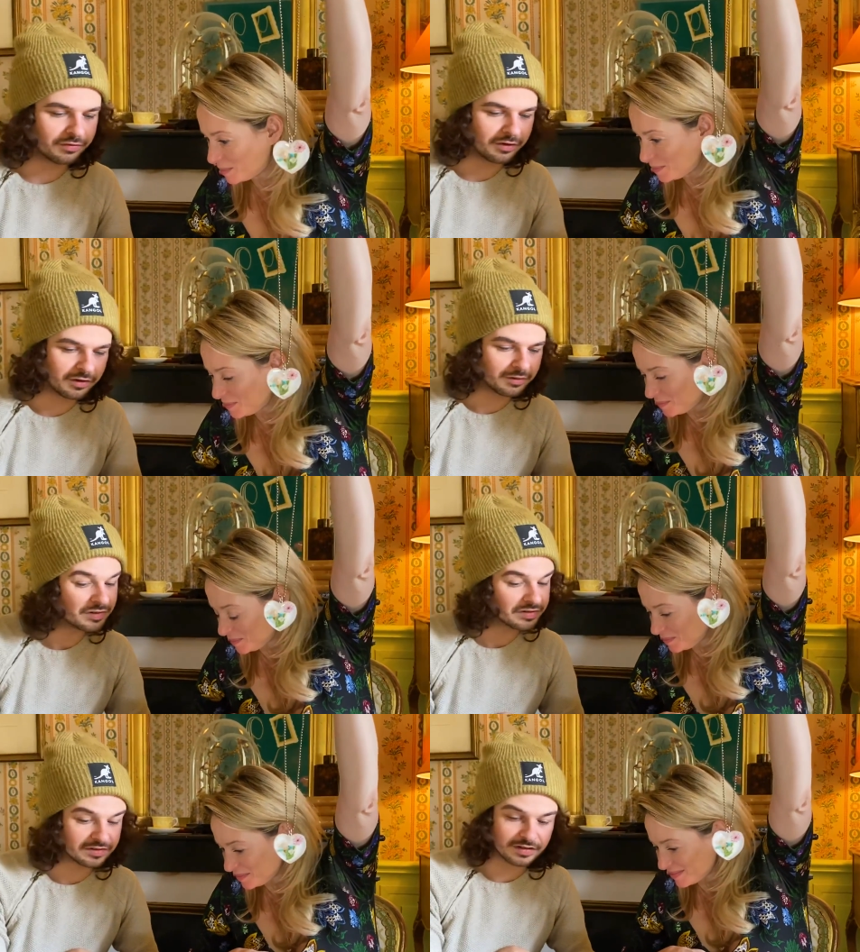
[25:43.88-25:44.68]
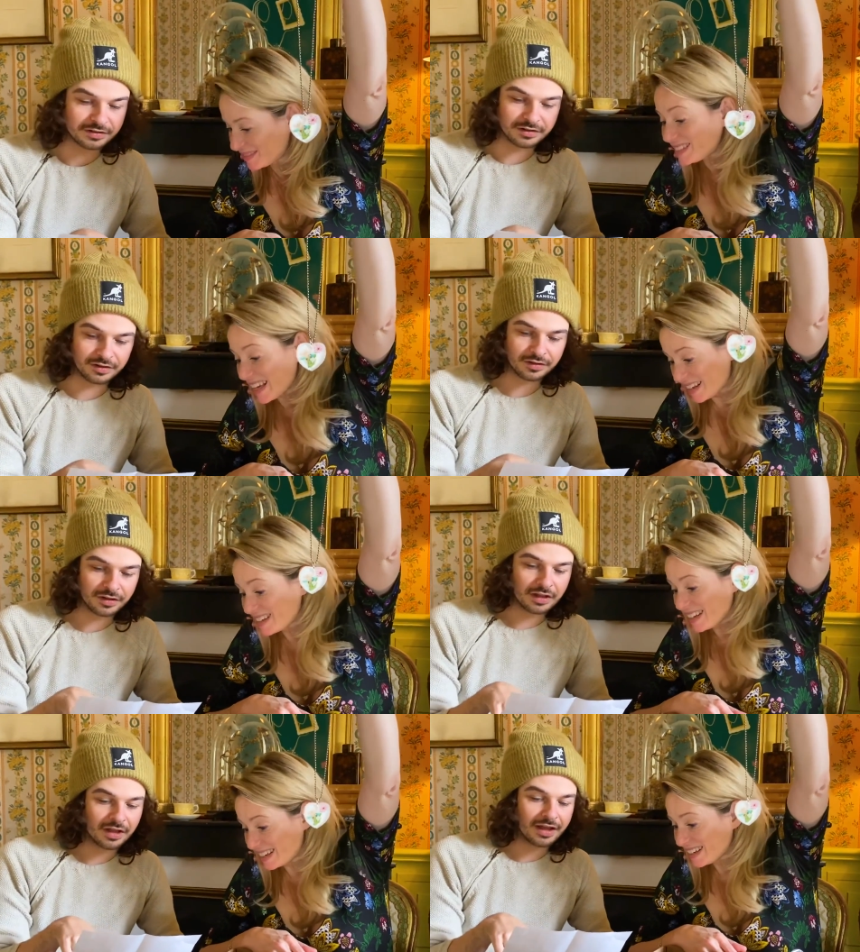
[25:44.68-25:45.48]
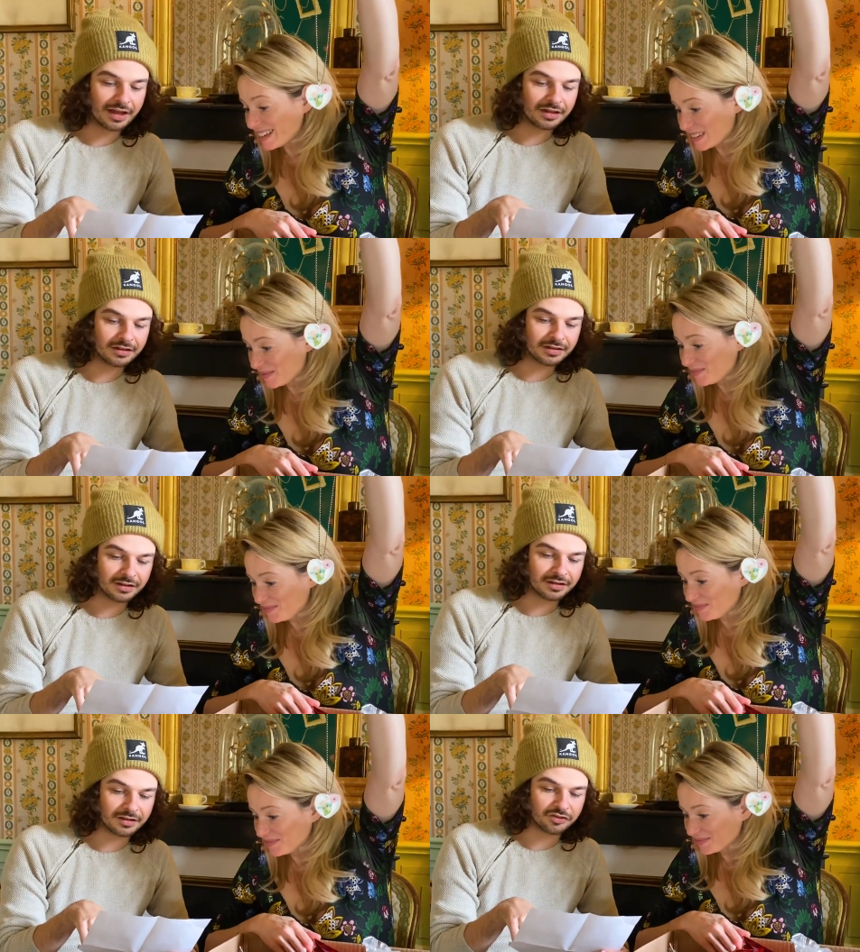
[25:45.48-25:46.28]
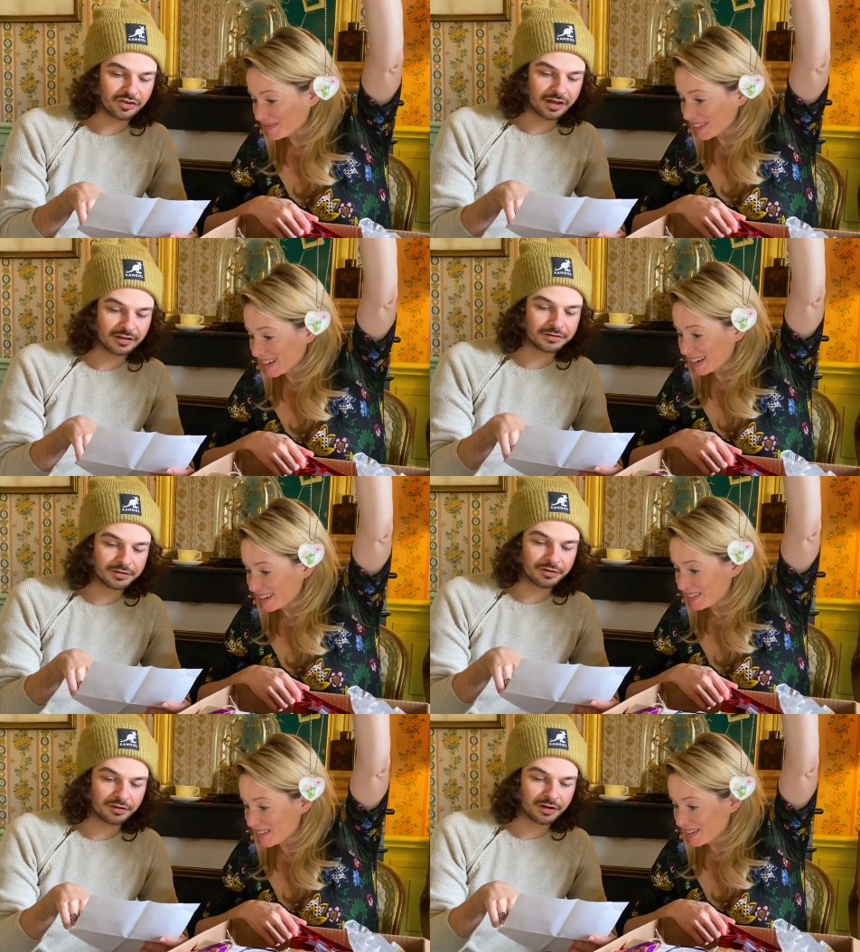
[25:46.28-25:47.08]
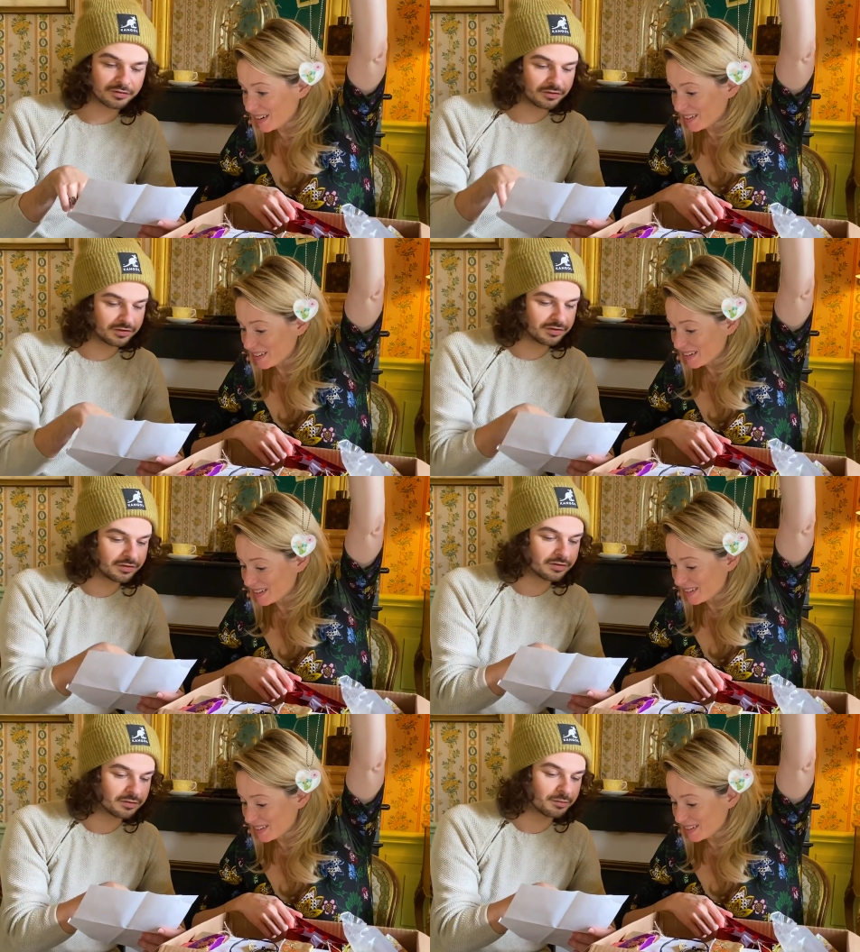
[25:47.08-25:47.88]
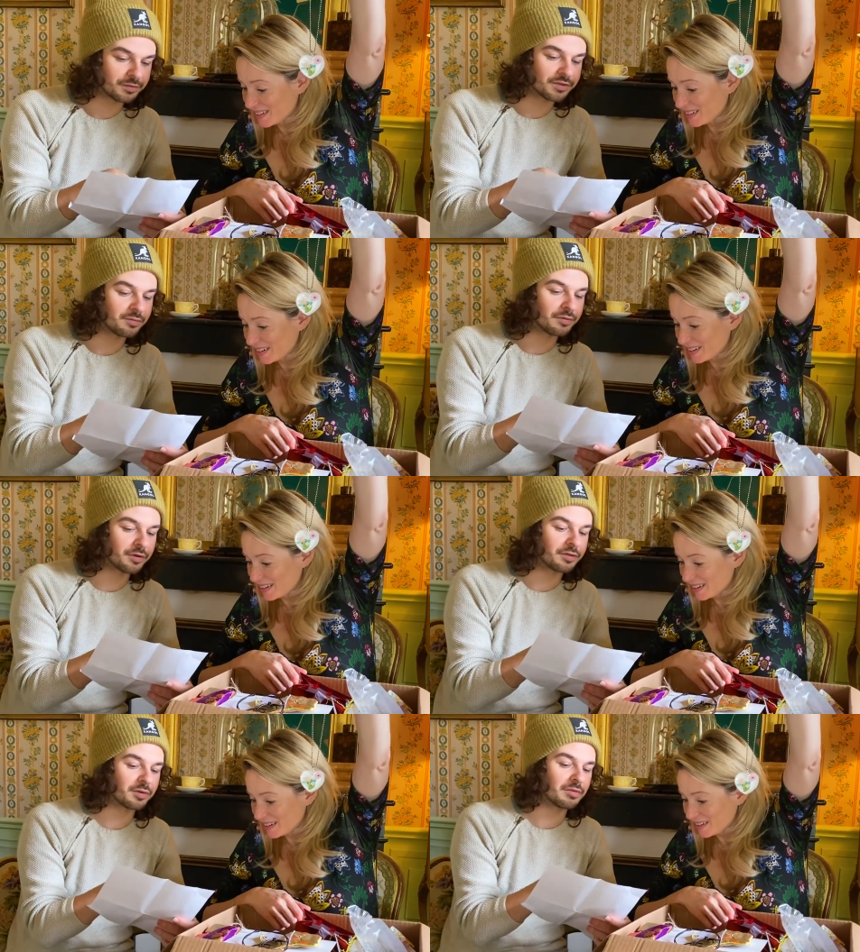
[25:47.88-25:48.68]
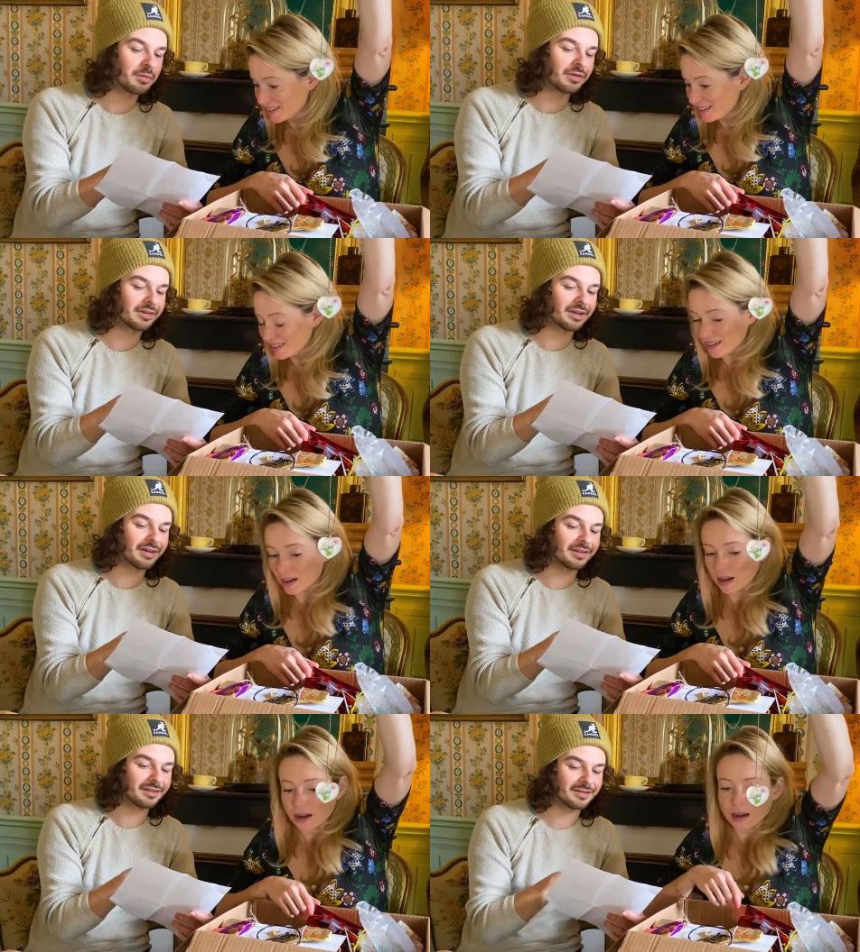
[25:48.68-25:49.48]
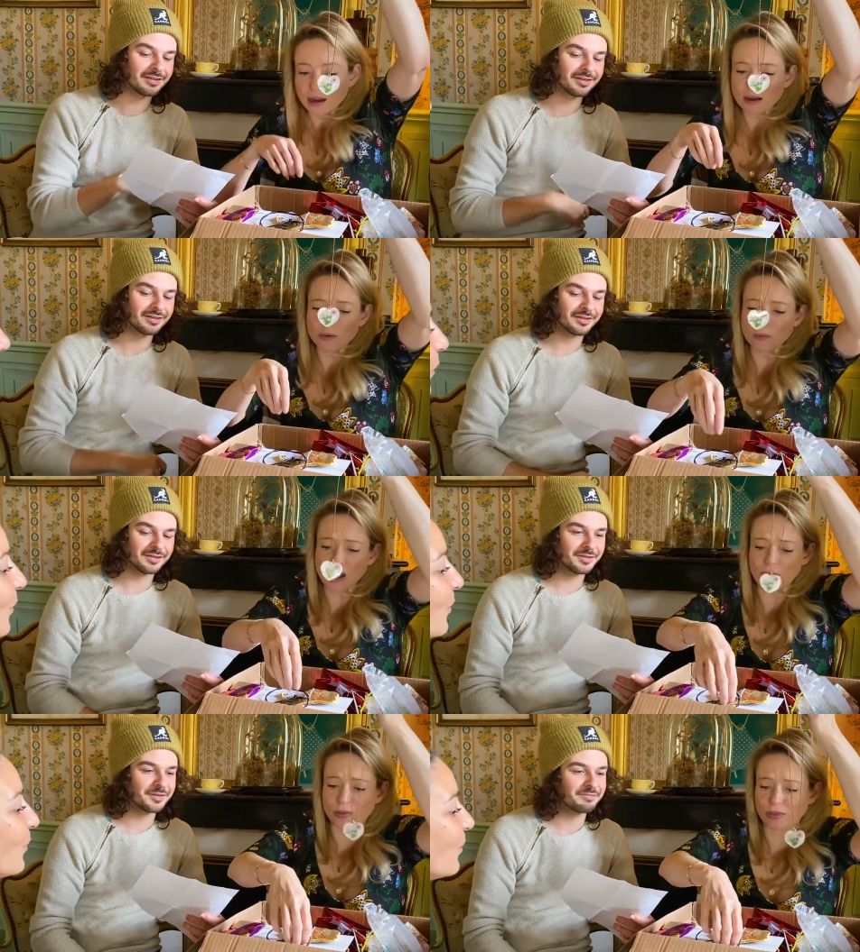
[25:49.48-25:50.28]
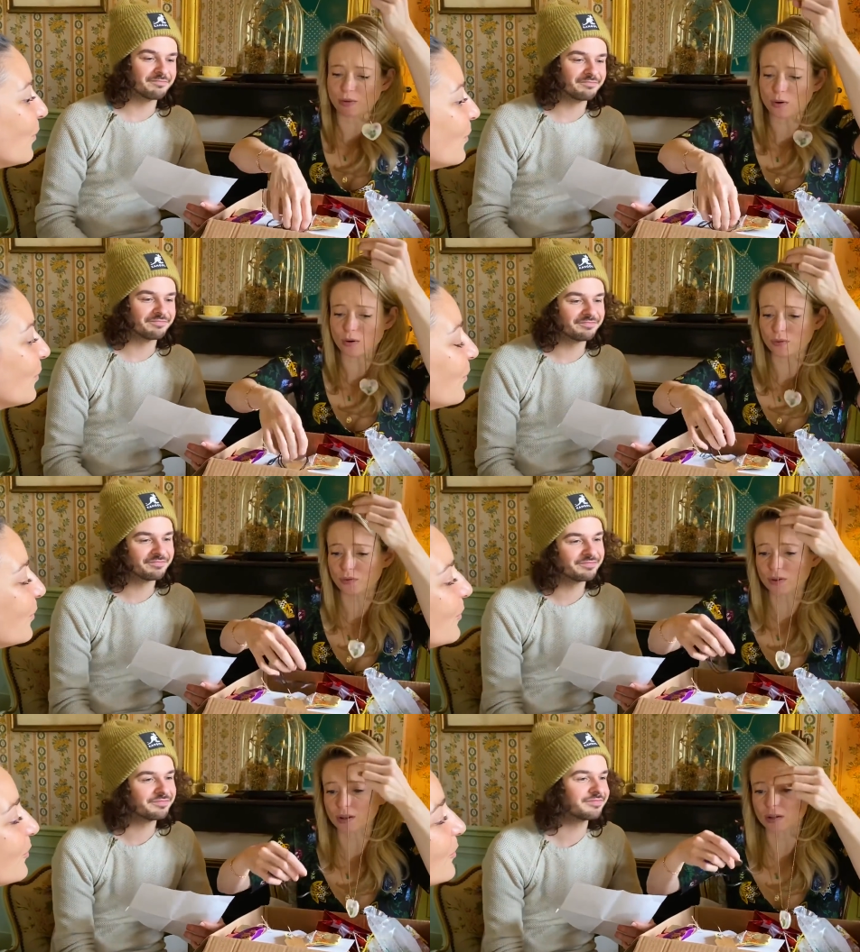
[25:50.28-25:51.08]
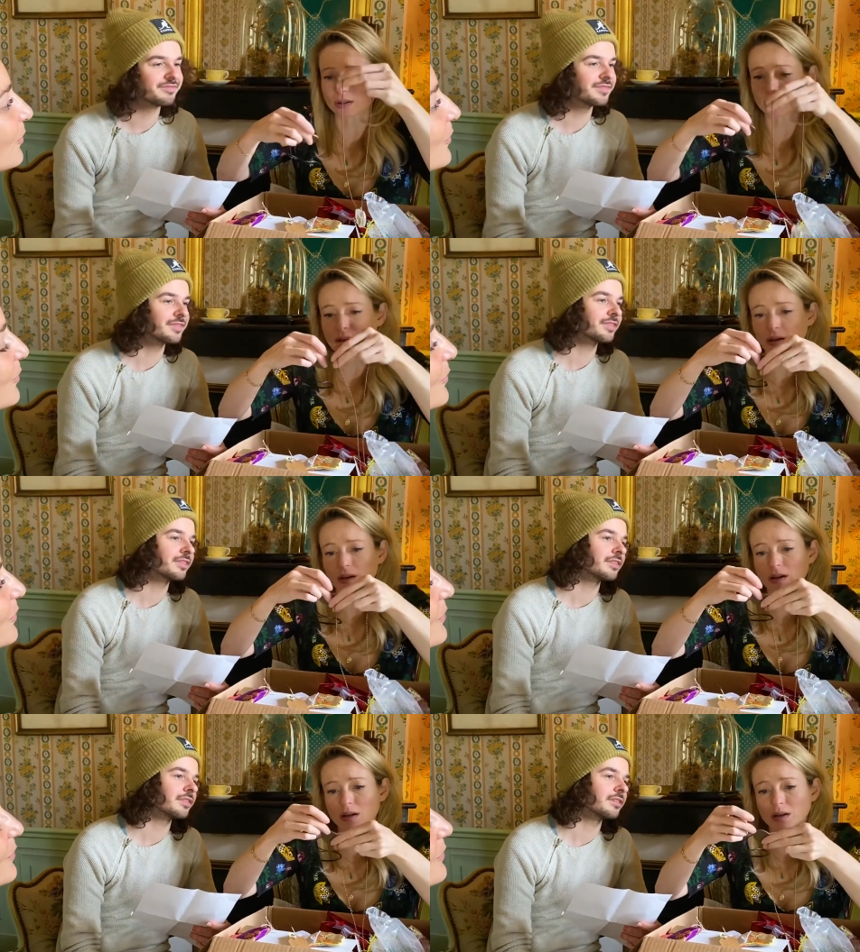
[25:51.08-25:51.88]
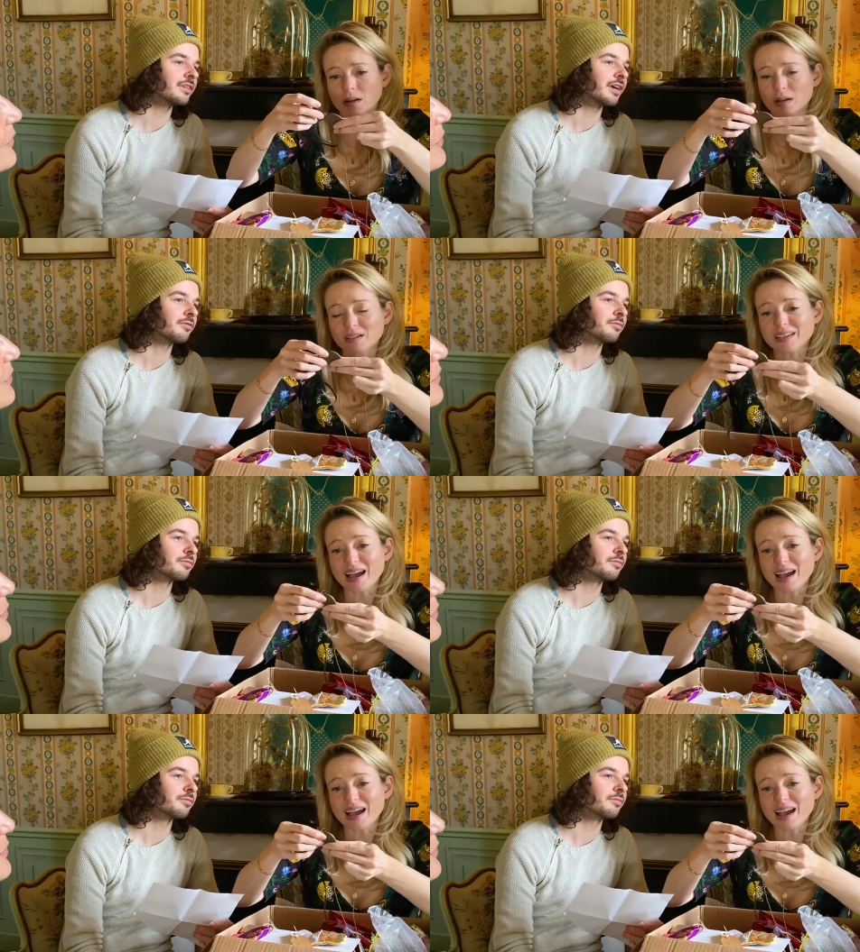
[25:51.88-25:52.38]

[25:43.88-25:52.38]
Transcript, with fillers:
Speaker 1: father always said to you. Yes, he did. And uh, she added two craft crystals to represent both your mum and dad.
Speaker 2: Oh, oh, how thoughtful. Wow
Speaker 1: to have